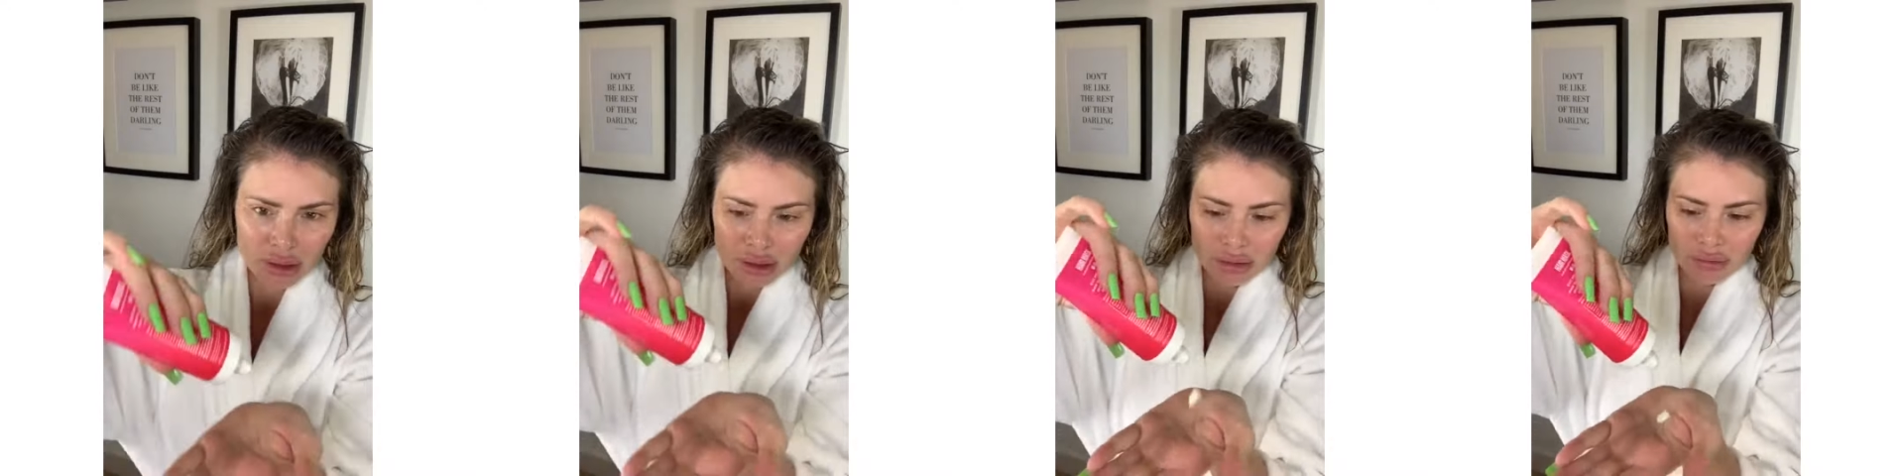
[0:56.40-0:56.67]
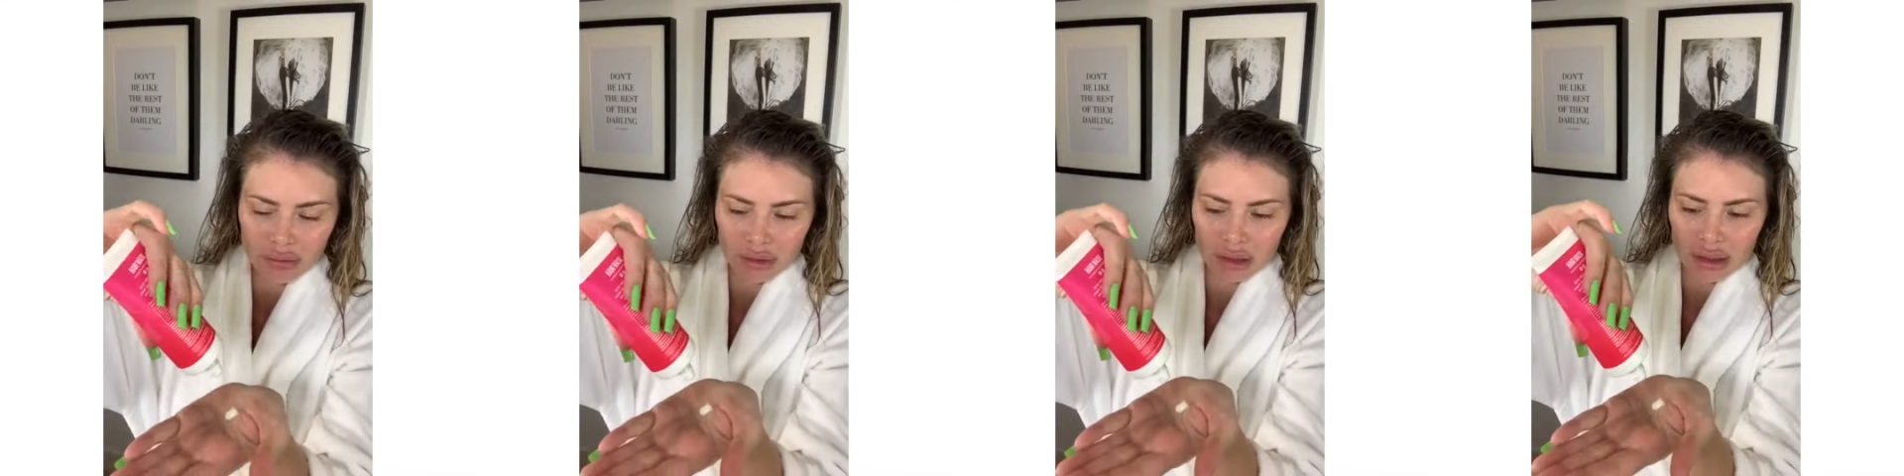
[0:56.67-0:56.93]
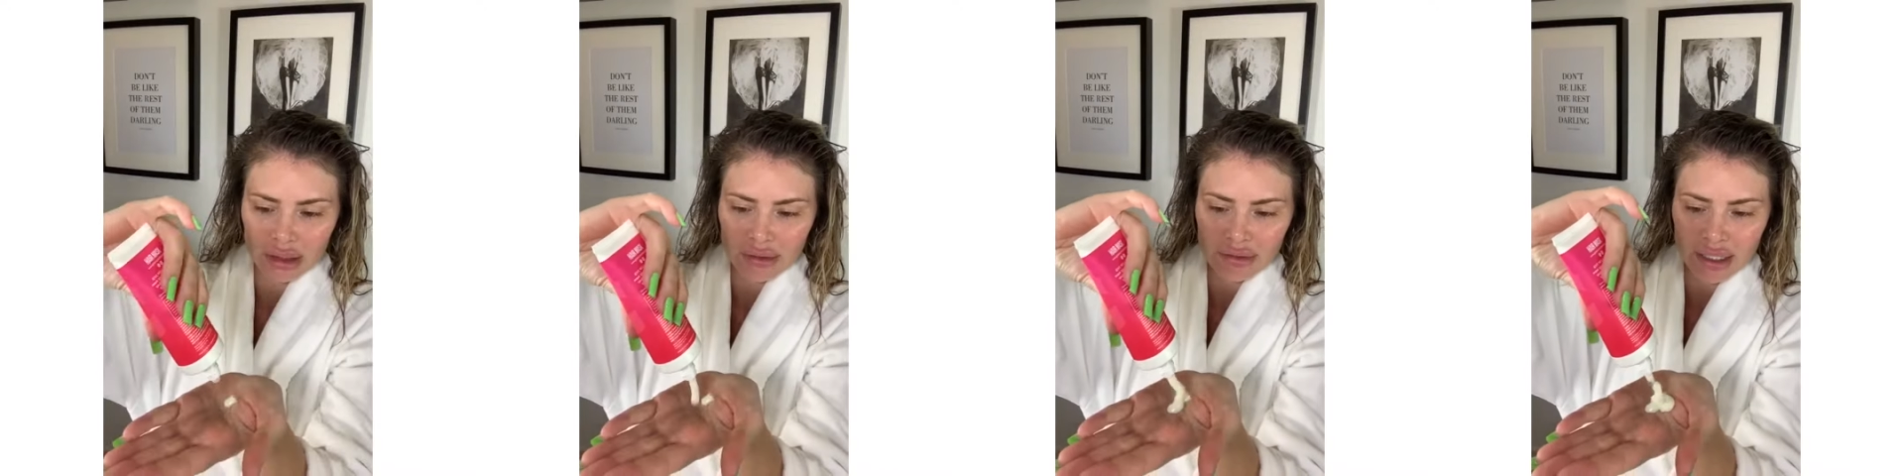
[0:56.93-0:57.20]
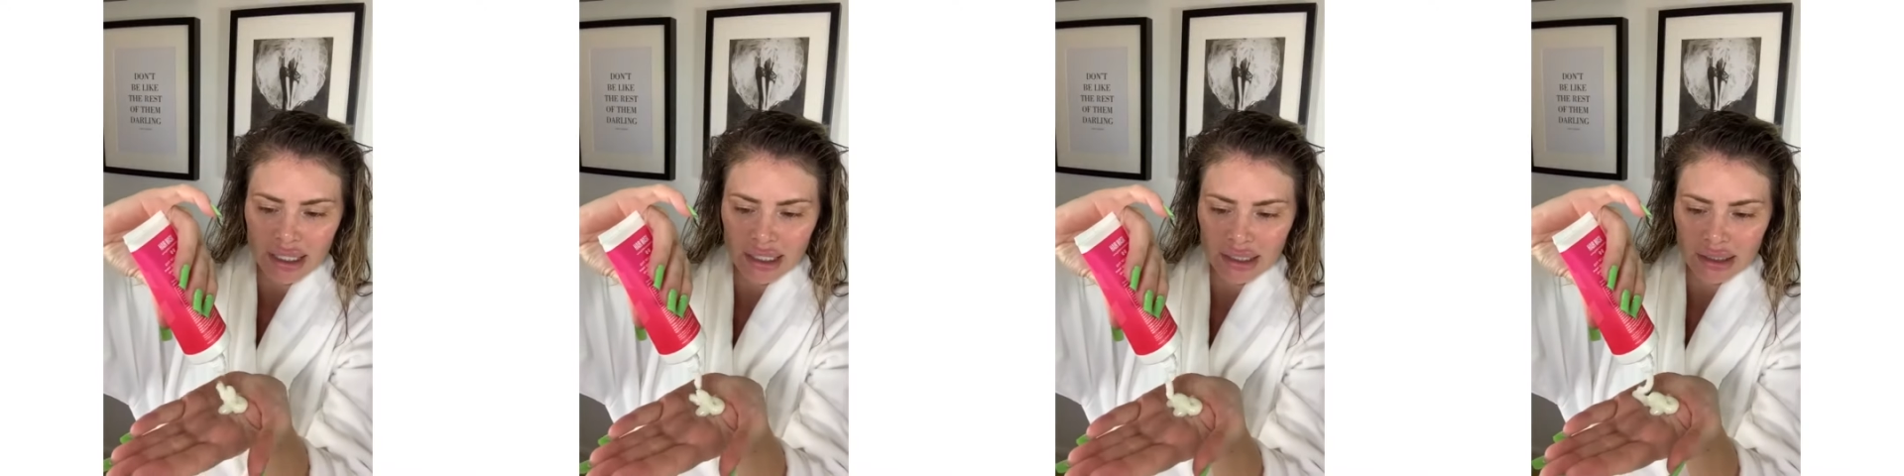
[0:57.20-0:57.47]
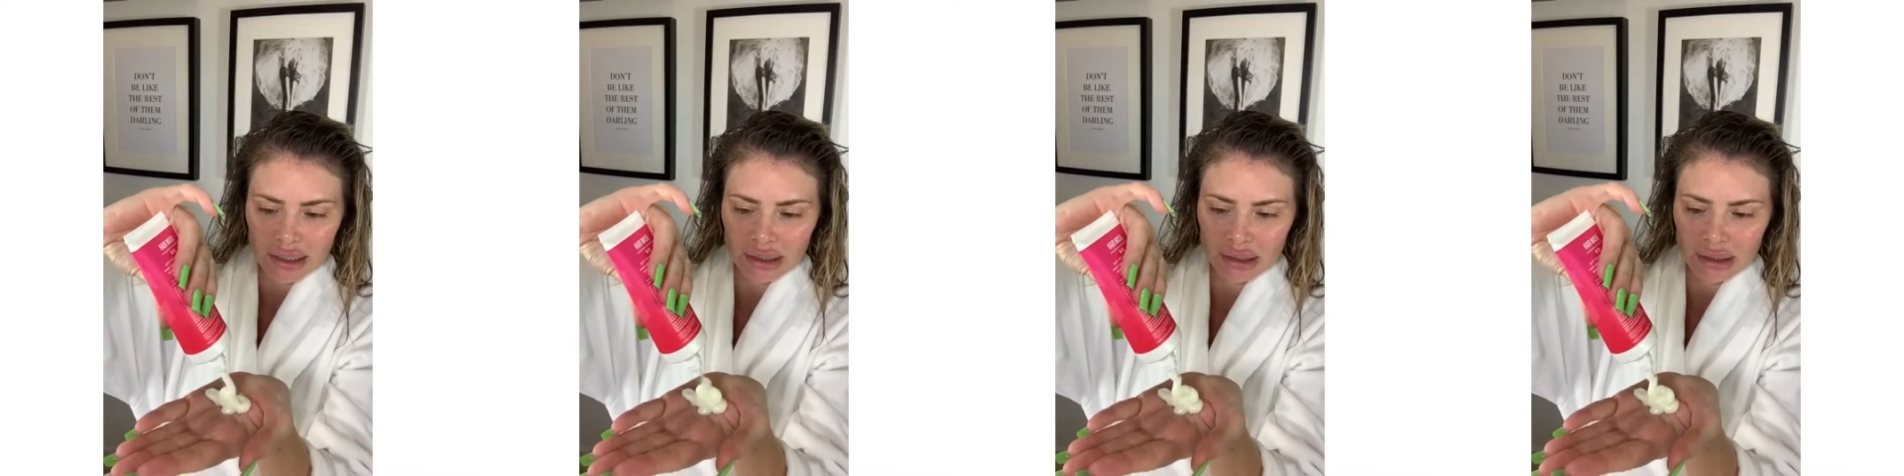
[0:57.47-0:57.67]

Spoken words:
So I'm going to take